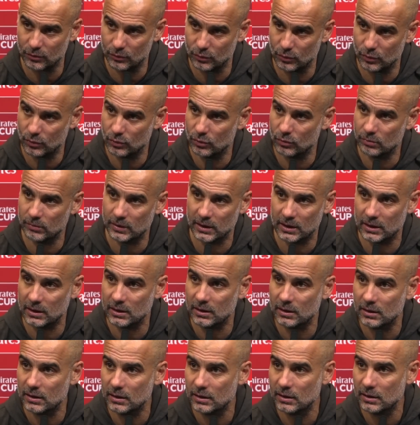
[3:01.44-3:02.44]
room
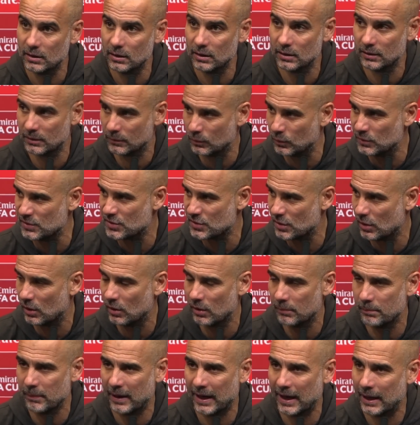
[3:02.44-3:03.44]
and. We
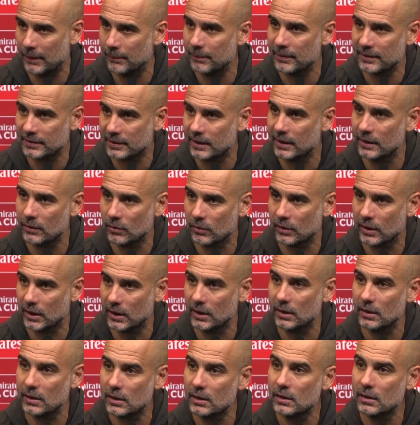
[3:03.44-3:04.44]
saw a vibe,
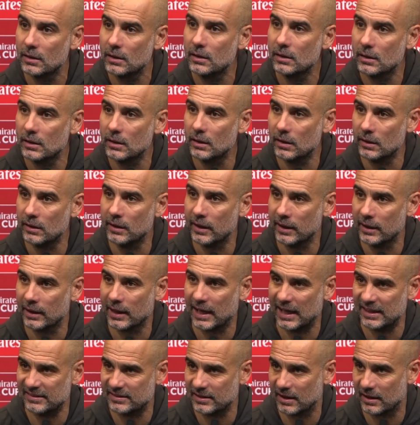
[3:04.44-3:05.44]
okay, the
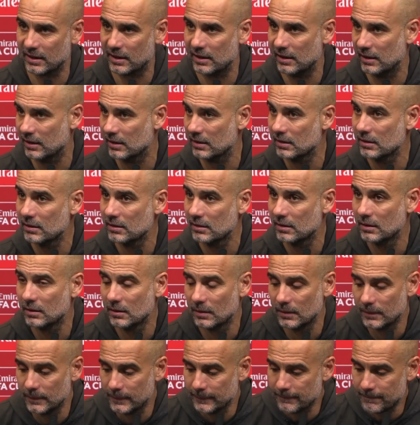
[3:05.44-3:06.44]
guys are here.
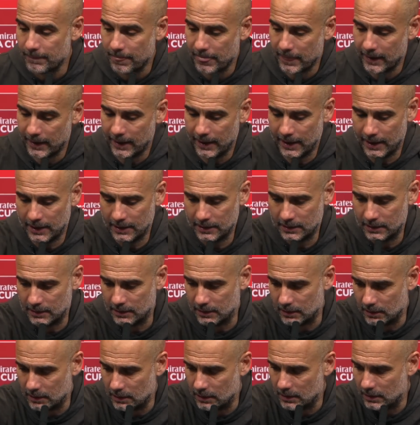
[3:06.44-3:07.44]

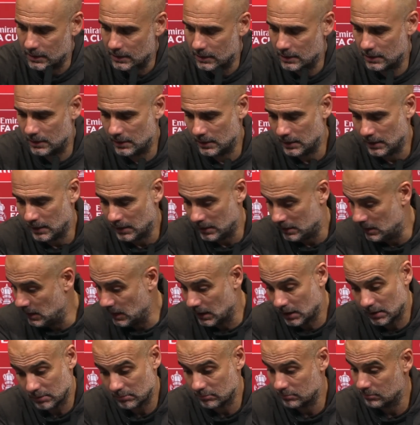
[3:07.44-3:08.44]
And
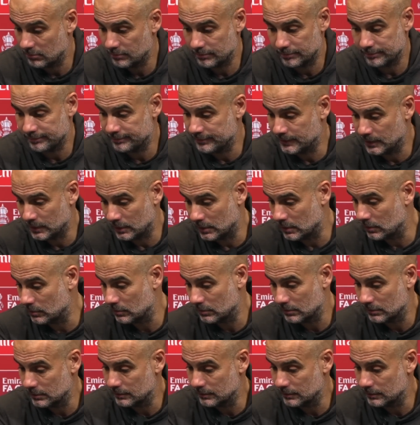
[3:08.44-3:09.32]
yeah, you know,